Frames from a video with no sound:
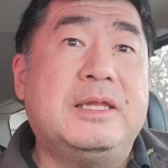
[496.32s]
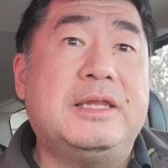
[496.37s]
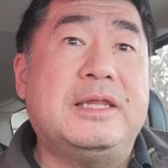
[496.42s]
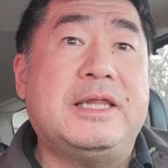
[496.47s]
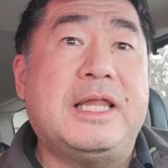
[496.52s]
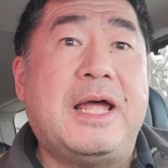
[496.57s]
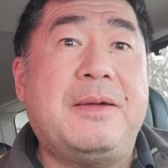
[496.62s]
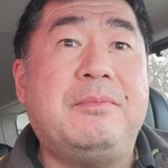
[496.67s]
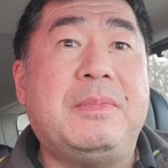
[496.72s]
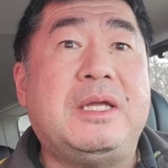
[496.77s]

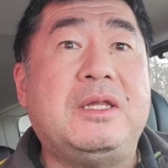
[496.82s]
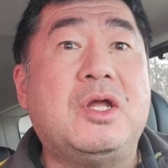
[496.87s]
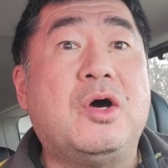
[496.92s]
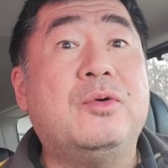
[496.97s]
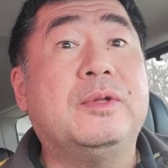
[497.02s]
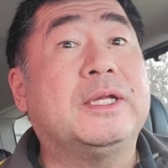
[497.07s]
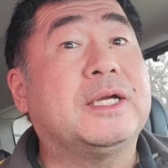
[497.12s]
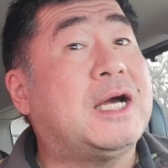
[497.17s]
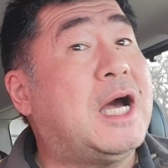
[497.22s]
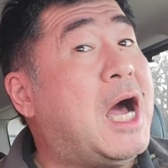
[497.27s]
Let me know
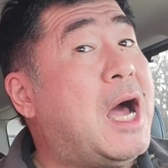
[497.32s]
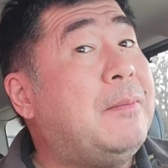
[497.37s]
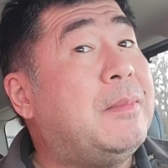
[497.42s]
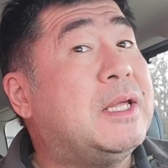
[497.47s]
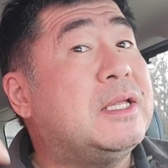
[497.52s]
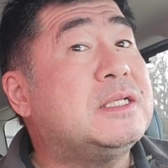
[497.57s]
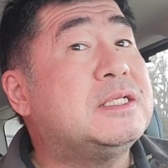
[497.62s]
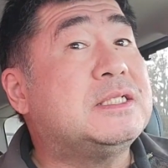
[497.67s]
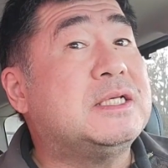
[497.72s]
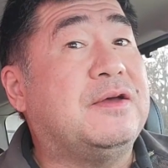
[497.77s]
in the
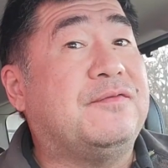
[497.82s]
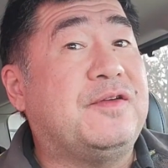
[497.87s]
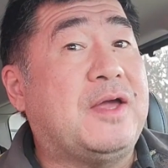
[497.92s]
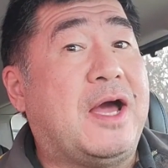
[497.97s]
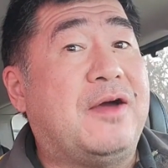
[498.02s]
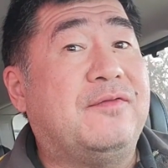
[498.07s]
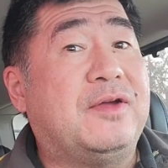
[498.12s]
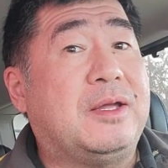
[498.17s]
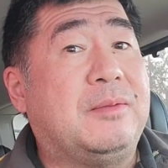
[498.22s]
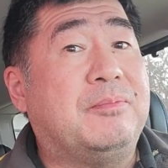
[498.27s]
comments if you
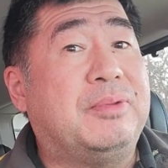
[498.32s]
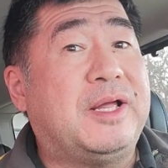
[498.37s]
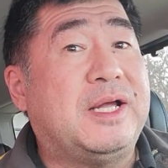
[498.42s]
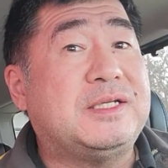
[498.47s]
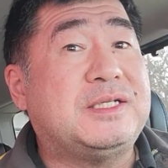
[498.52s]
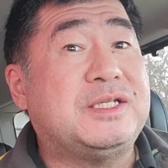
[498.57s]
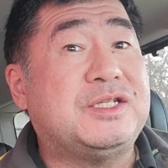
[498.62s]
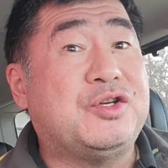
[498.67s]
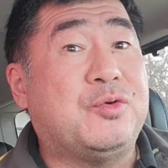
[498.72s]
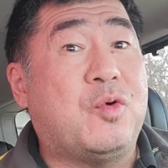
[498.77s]
have any
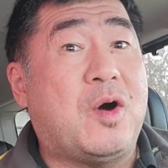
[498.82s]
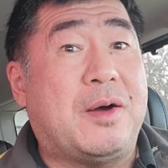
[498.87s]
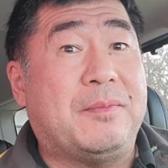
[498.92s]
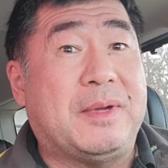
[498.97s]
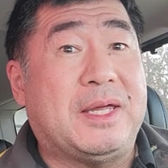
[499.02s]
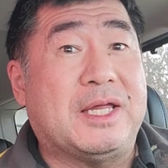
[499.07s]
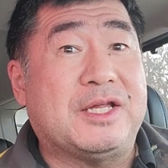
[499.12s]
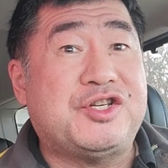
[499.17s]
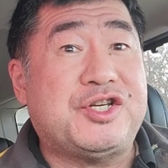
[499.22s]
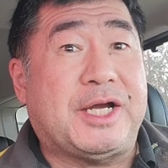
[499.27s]
places you want
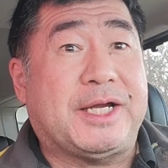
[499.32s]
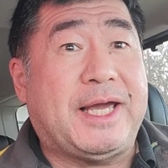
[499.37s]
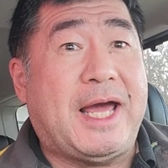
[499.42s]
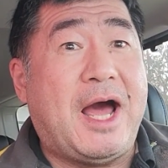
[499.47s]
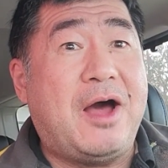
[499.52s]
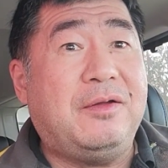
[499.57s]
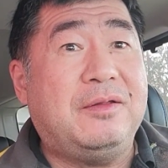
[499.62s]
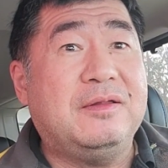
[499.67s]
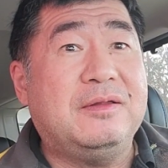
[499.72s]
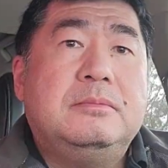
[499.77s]
me to check
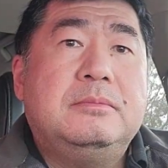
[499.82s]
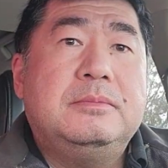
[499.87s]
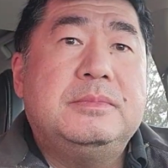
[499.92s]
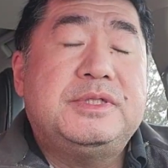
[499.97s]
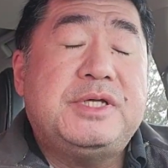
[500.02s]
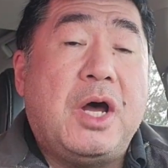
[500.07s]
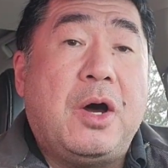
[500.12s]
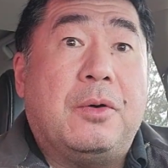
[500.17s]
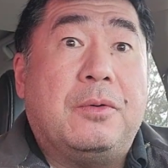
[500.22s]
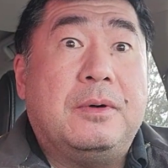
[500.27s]
out.
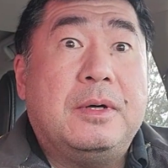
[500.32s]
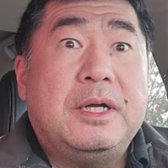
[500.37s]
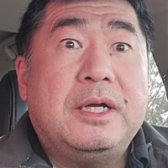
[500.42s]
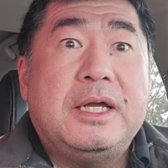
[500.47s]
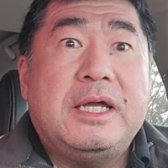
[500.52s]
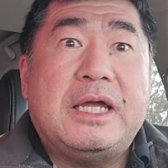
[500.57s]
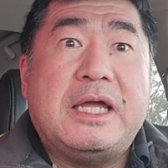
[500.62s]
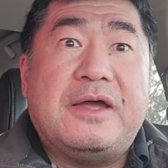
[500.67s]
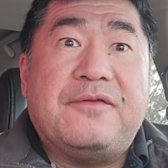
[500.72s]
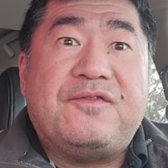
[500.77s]
So,
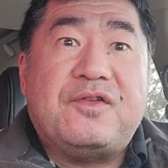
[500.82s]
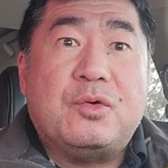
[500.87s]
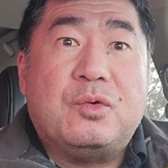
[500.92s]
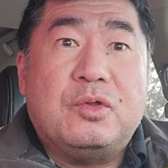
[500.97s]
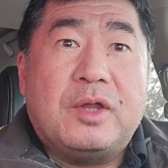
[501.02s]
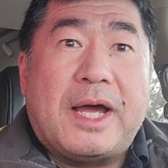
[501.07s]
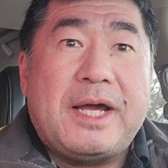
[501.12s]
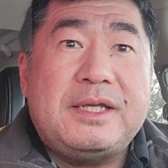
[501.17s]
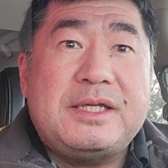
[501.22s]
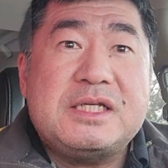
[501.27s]
if you
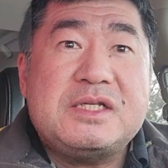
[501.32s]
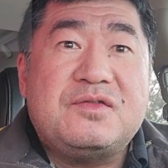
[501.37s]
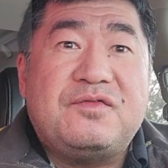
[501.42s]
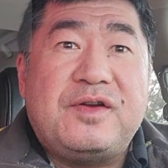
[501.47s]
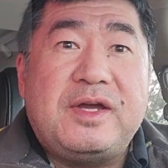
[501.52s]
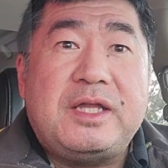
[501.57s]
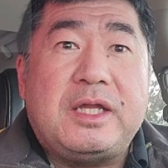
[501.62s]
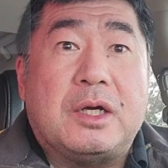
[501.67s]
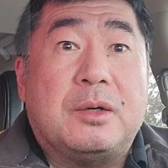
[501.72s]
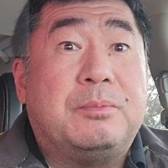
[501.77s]
like this
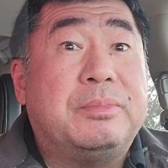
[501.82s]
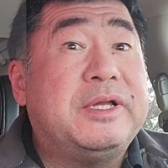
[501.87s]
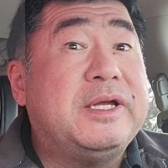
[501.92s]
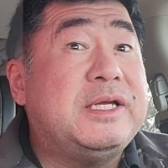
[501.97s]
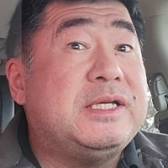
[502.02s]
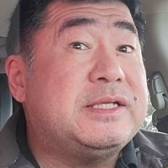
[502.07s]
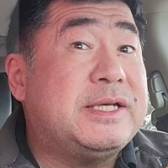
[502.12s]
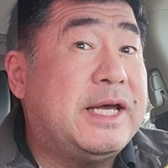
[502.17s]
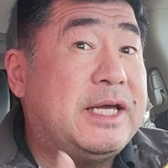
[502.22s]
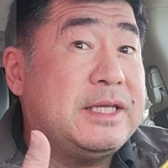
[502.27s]
video,
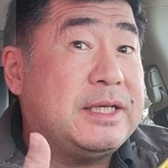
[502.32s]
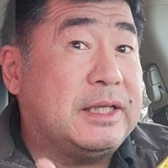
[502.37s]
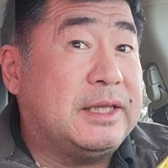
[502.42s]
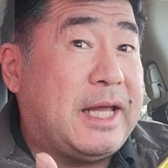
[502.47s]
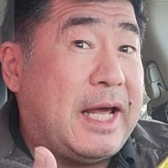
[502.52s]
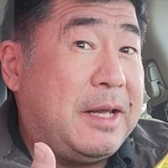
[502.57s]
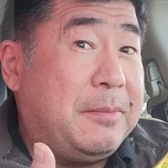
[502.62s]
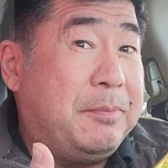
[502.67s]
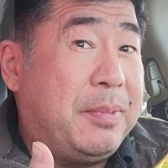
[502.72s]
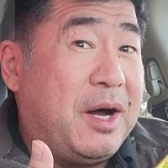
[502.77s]
please hit the
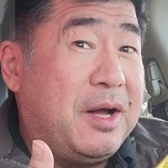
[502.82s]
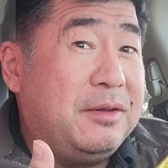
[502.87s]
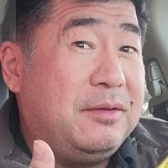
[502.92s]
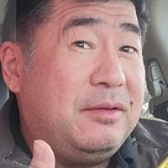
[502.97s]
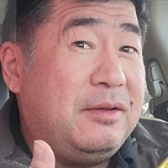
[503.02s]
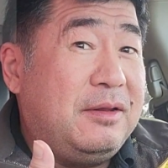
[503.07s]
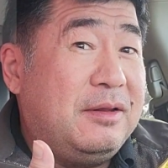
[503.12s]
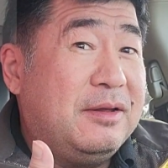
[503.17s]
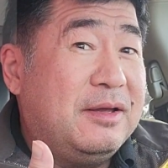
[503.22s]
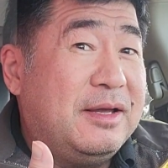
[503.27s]
like
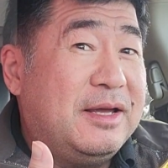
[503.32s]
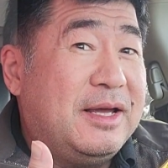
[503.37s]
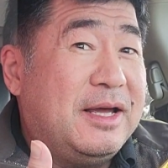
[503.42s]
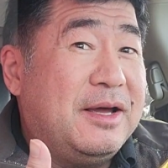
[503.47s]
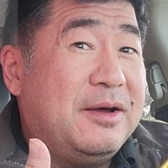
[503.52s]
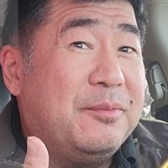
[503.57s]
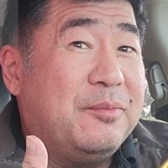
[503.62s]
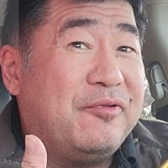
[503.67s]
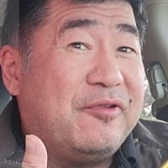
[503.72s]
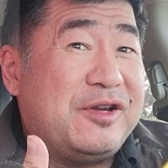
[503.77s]
button.
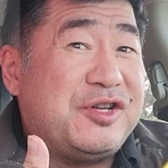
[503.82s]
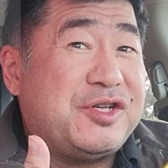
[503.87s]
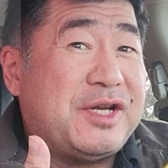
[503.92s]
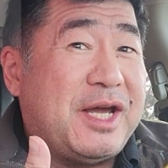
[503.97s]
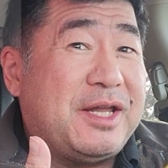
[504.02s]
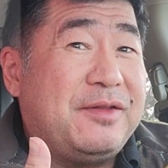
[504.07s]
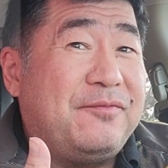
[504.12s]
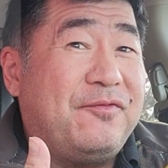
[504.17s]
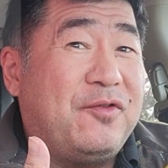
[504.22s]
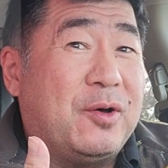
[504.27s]

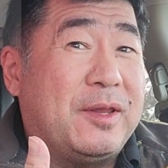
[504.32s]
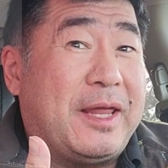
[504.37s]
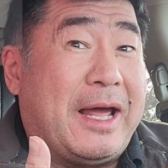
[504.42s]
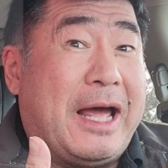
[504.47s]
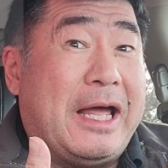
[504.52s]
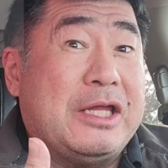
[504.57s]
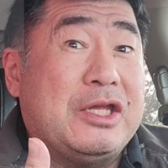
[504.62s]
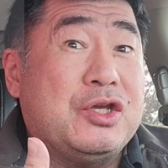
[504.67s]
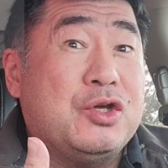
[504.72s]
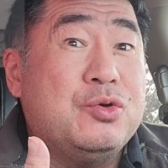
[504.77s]
Appreciate it for the
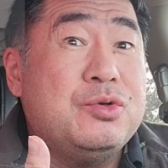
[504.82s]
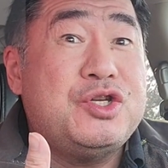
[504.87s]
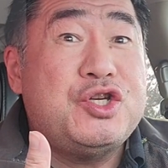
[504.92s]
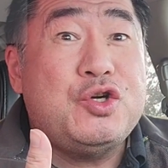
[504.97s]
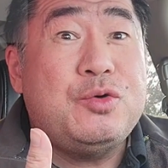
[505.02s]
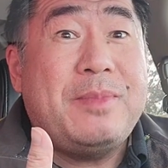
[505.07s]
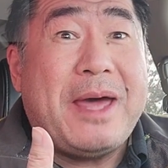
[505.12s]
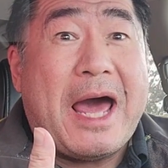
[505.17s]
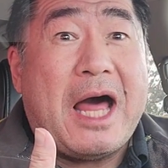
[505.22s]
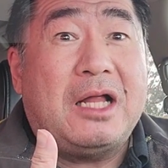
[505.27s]

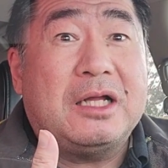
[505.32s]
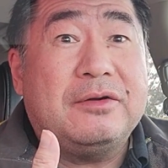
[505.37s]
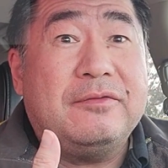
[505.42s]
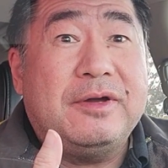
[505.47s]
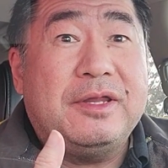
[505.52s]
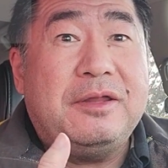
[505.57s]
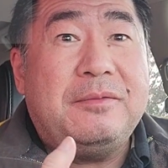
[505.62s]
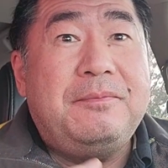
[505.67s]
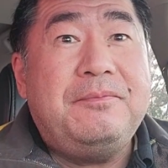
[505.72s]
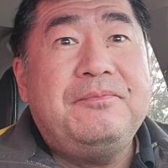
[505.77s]
YouTube
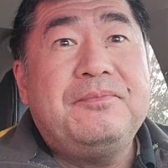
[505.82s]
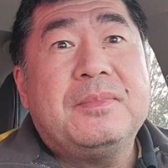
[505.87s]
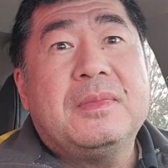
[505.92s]
algorithm.